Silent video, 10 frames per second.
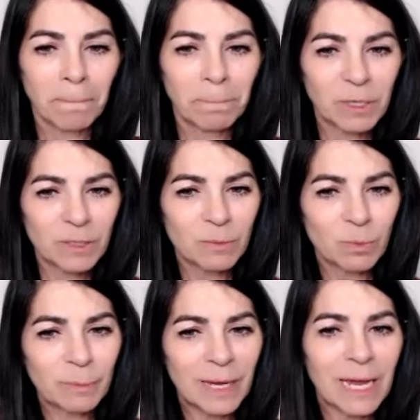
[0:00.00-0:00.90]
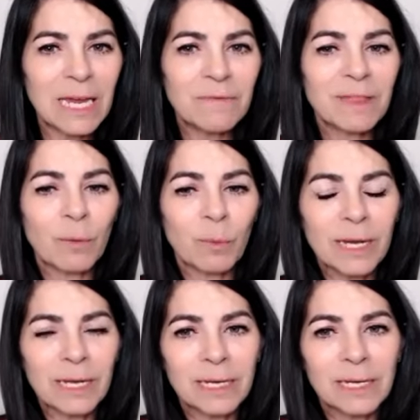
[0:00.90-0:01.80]
because we behaved that
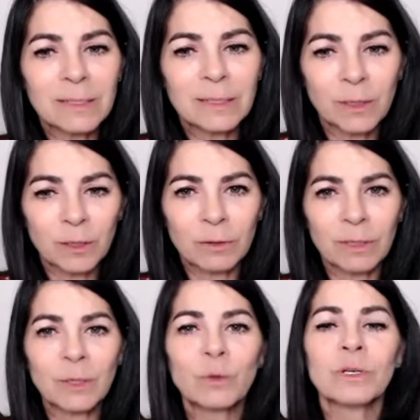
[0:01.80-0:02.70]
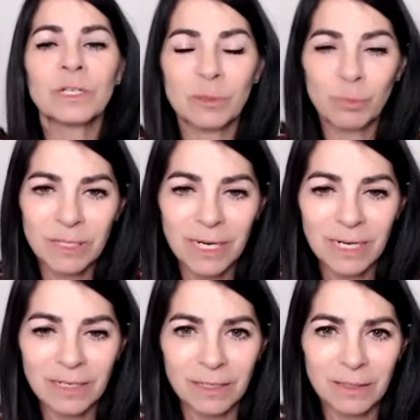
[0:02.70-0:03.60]
way years ago in order to
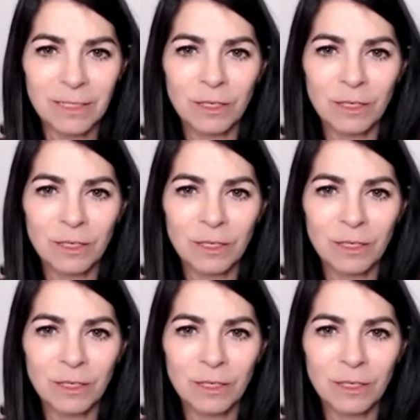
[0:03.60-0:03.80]
protect us.